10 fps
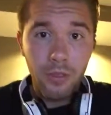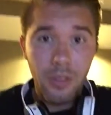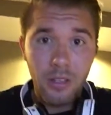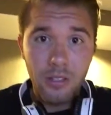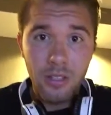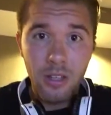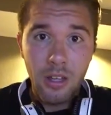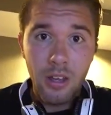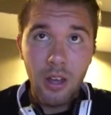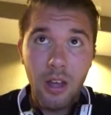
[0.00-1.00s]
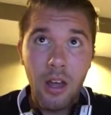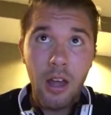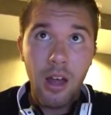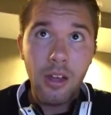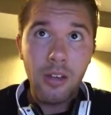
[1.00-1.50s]
Things that
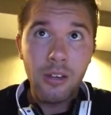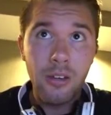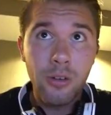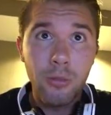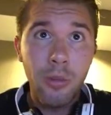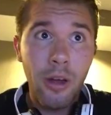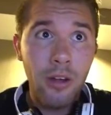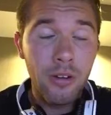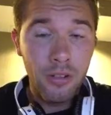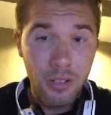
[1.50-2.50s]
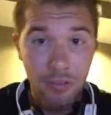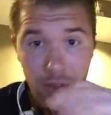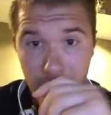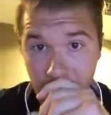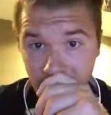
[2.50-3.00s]
I need to do better is
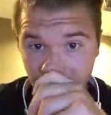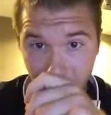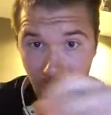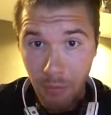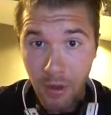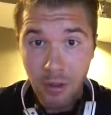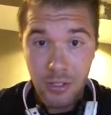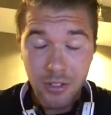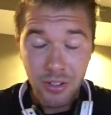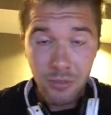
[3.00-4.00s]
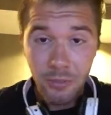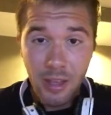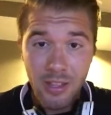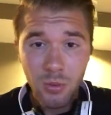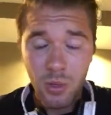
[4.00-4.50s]
definitely take a better history,
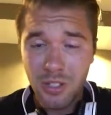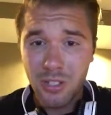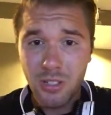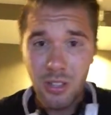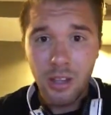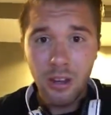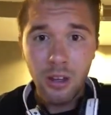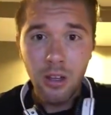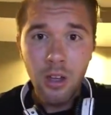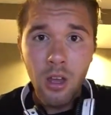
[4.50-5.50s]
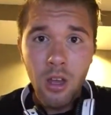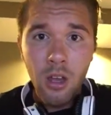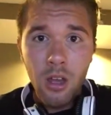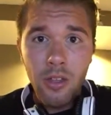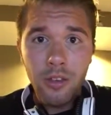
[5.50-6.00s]
ask questions that
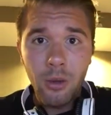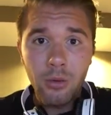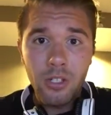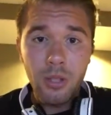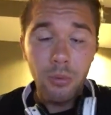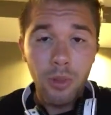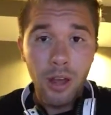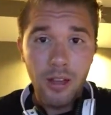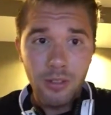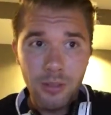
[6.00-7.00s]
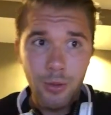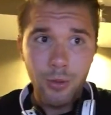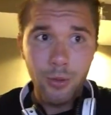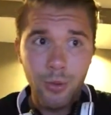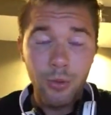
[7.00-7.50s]
don't just apply
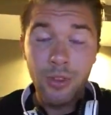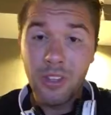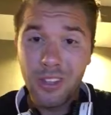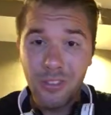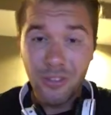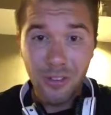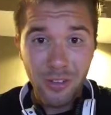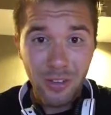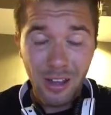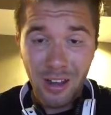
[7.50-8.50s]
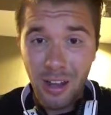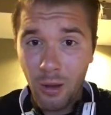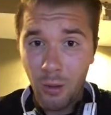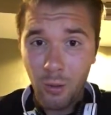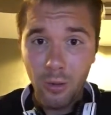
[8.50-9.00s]
to the injury, kind of
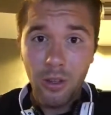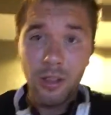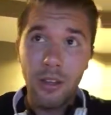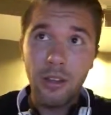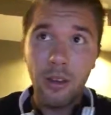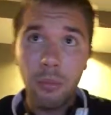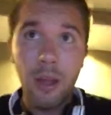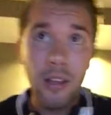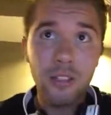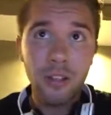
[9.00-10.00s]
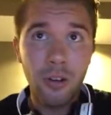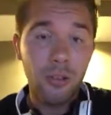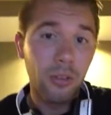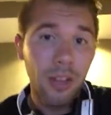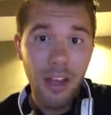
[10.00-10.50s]
how it applies to
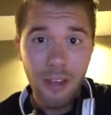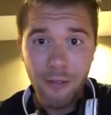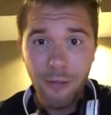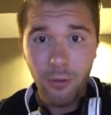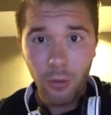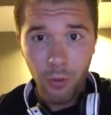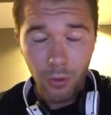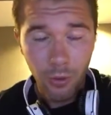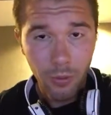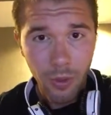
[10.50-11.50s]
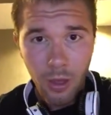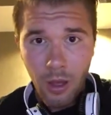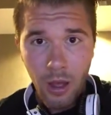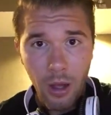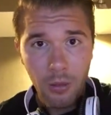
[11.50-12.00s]
her life or
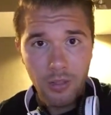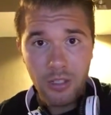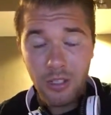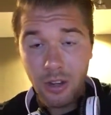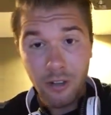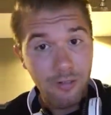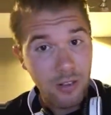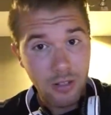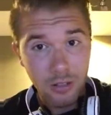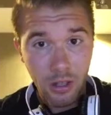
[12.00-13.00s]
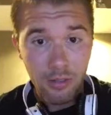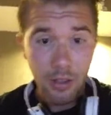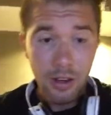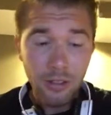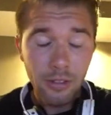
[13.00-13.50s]
how this is gonna affect her life,
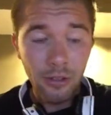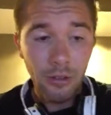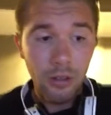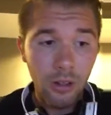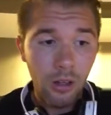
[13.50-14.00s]
kind of deal.